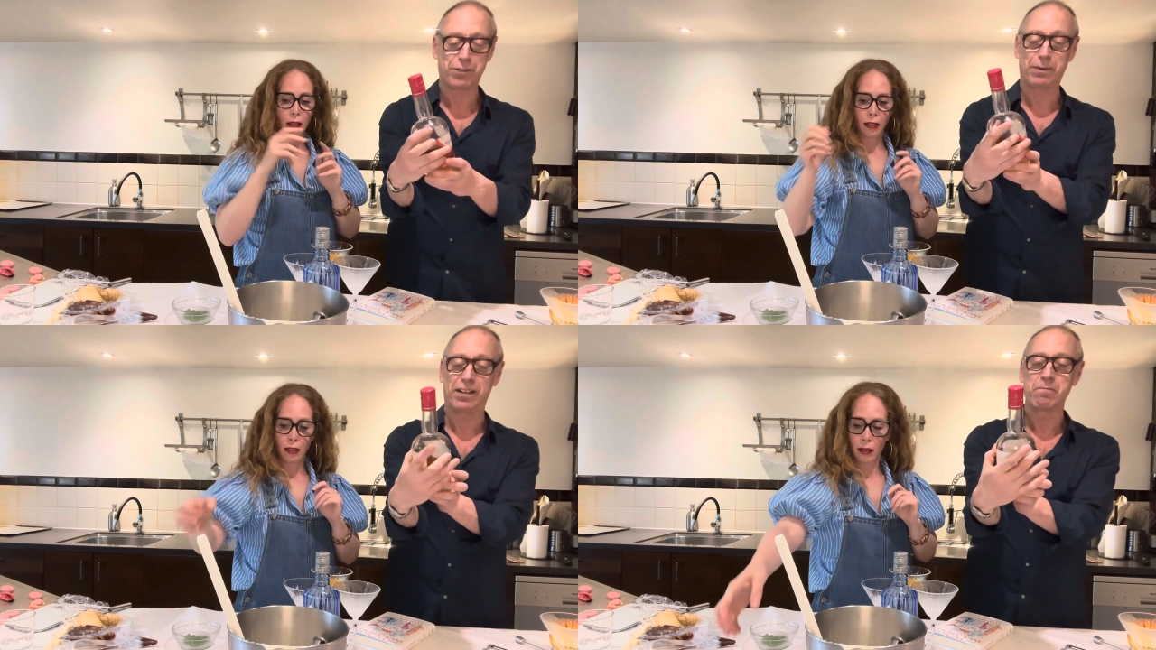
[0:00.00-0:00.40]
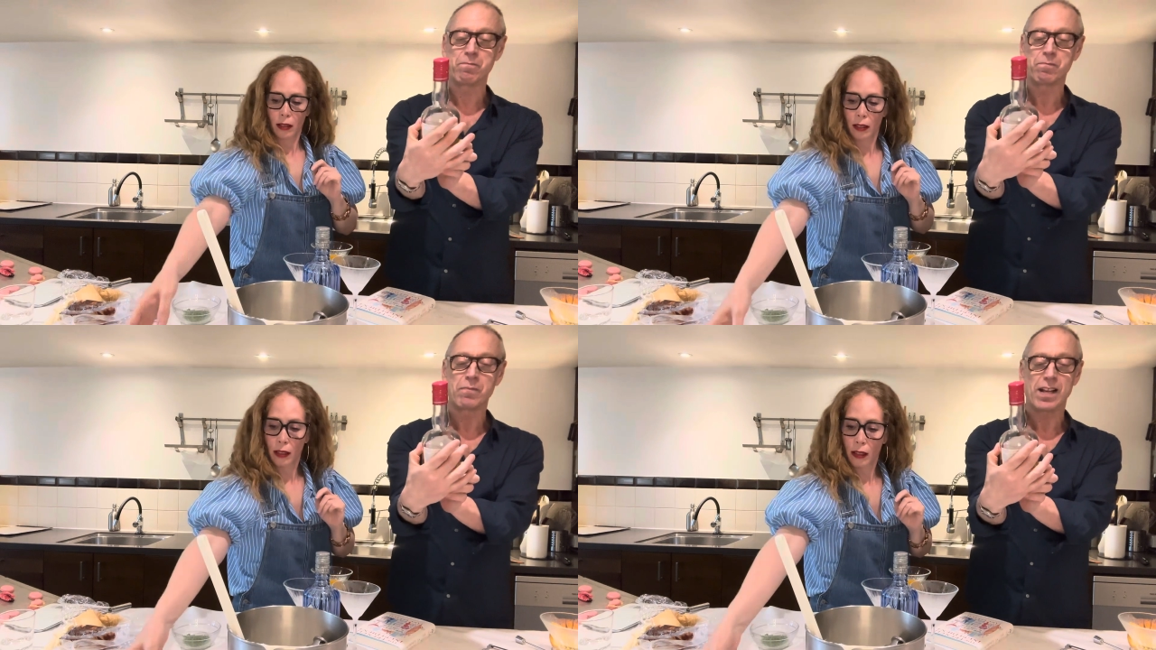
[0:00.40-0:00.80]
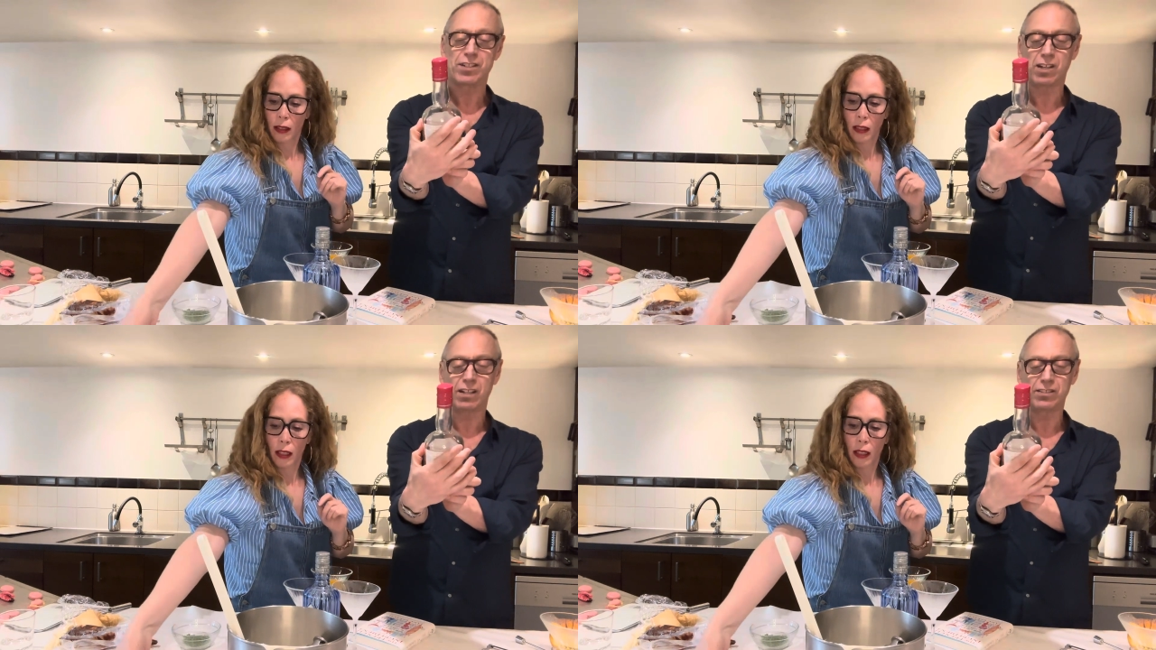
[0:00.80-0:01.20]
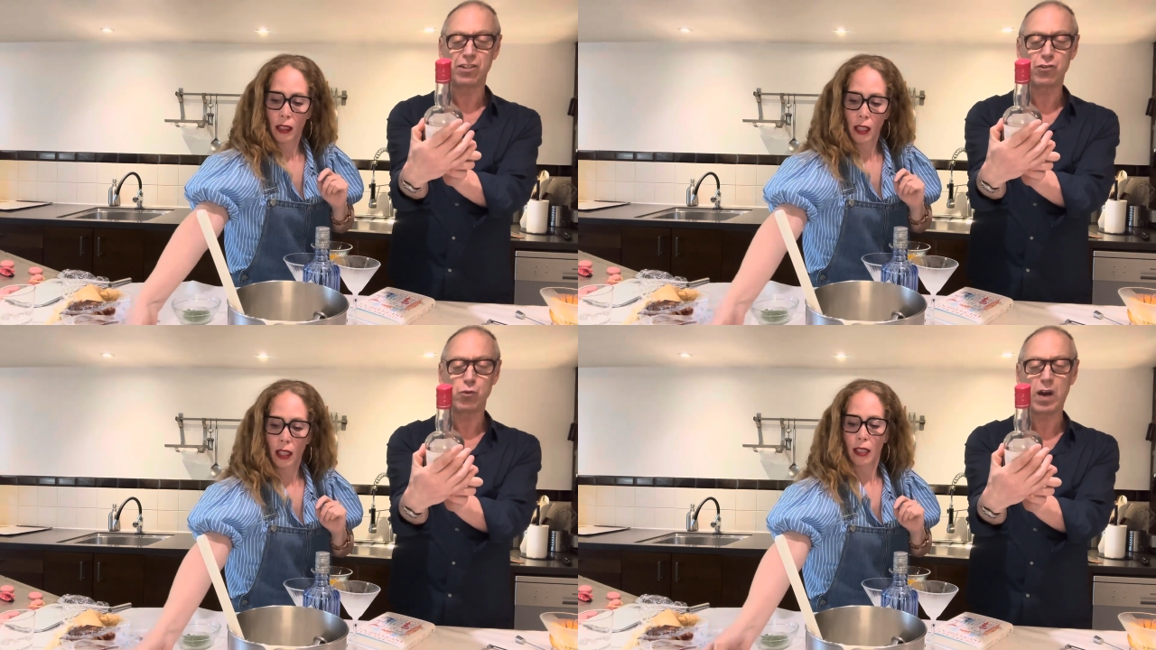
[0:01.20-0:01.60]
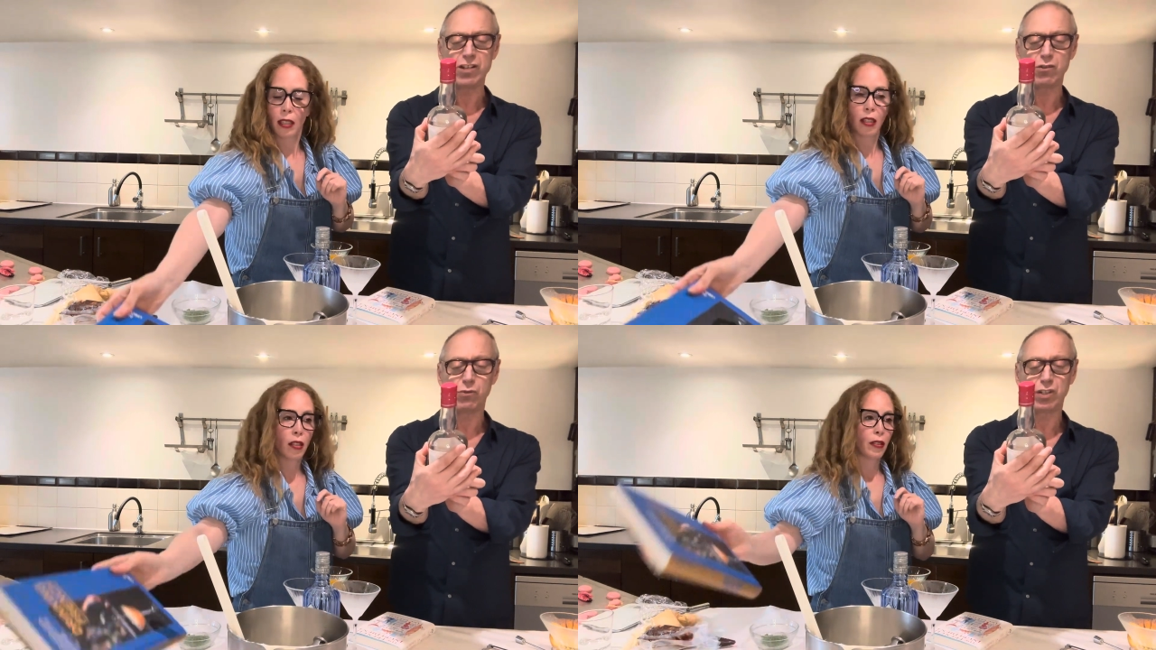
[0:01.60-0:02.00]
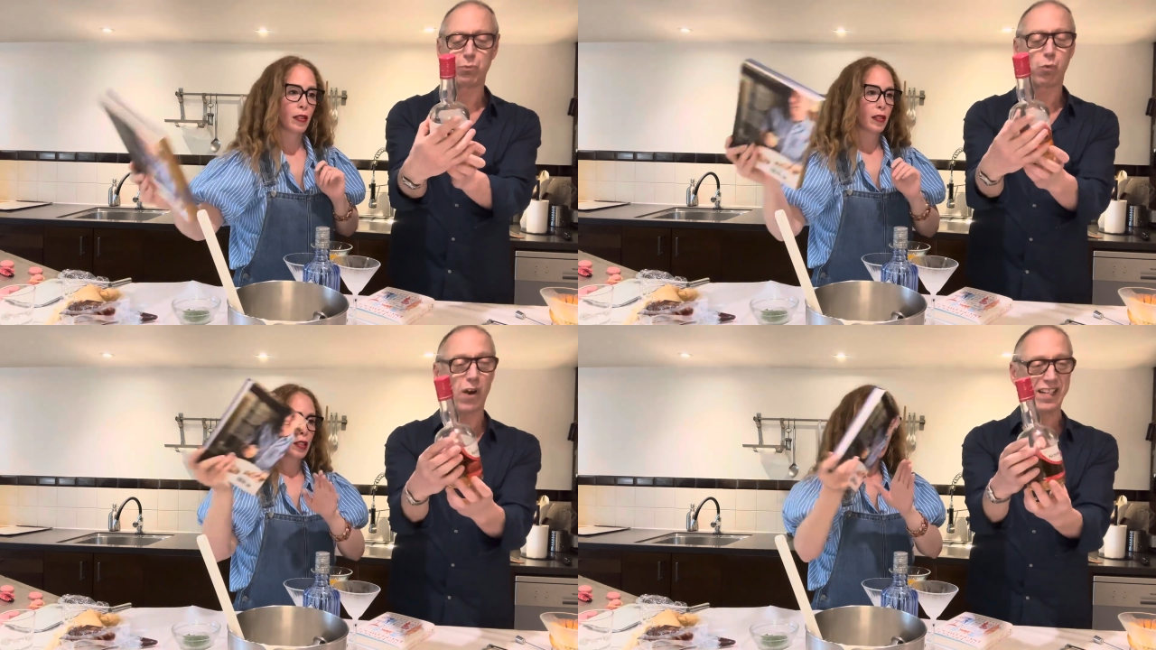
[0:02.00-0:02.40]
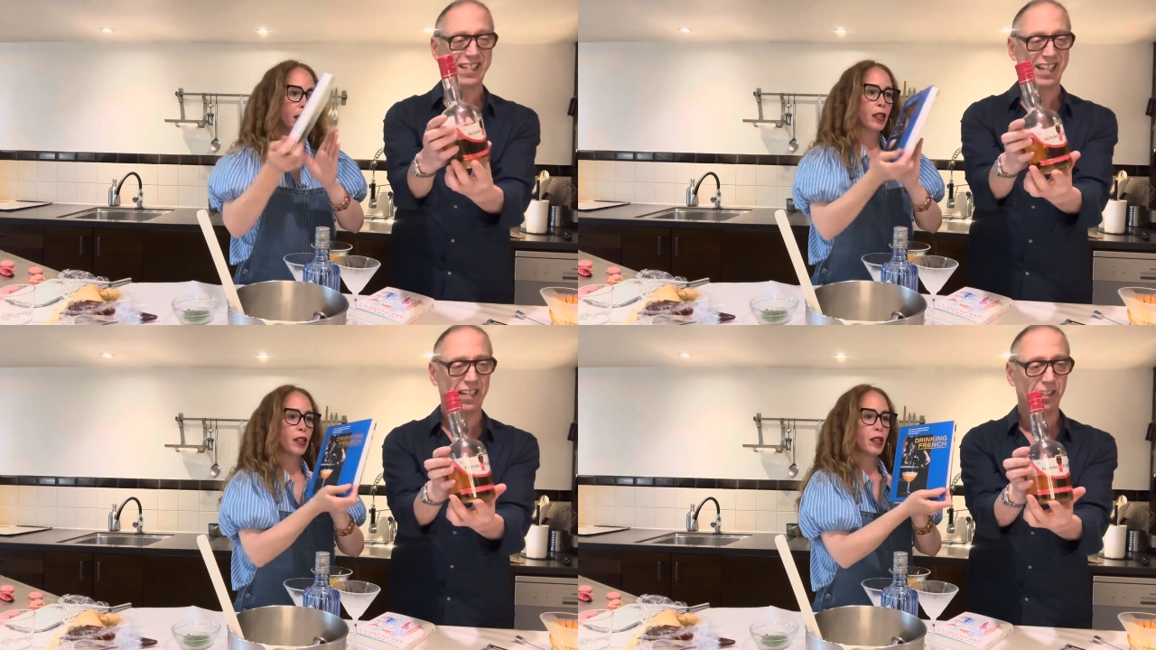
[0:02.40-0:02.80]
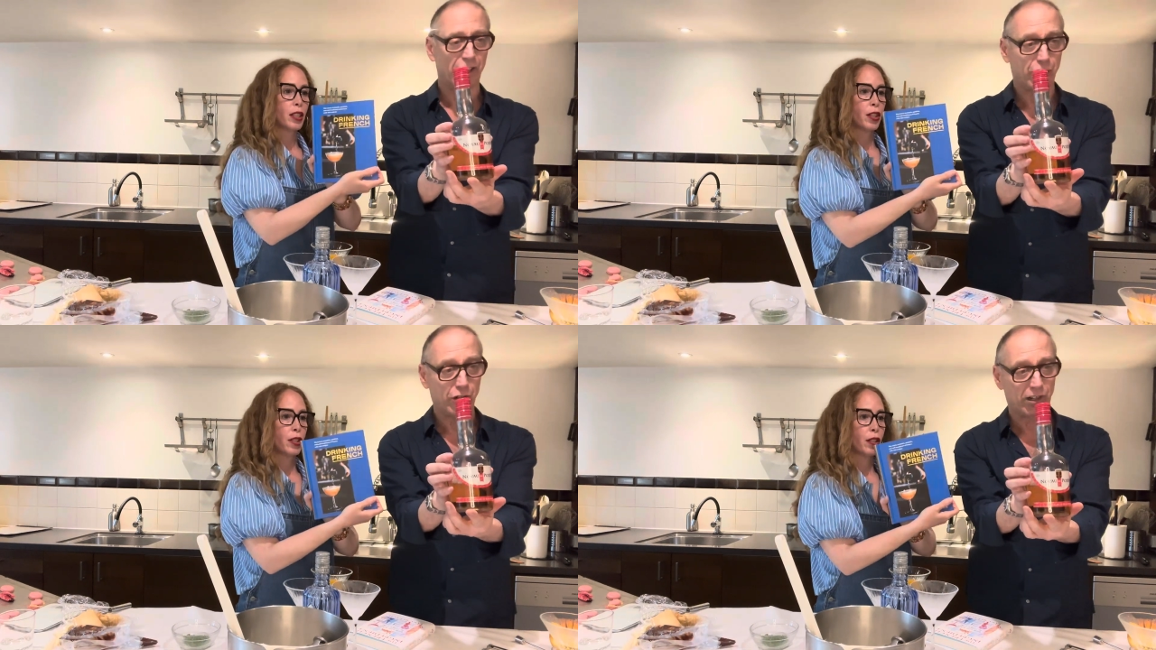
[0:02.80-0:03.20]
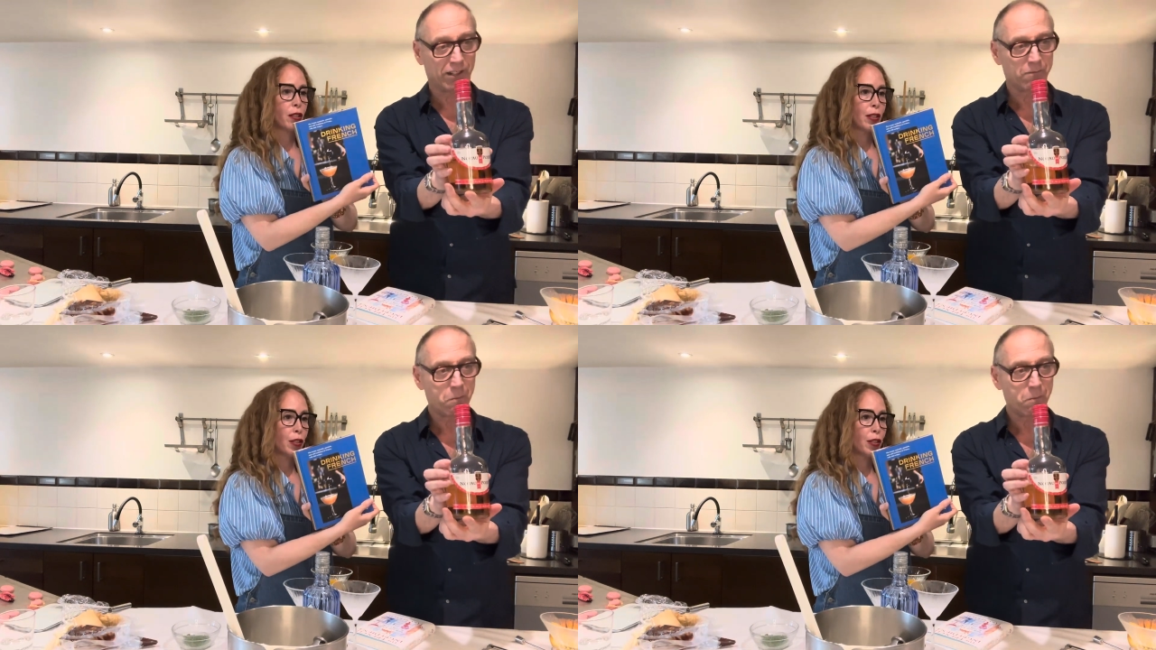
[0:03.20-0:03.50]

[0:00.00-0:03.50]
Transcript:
Speaker 1: but it's called a Noyau de Poissy Liqueur.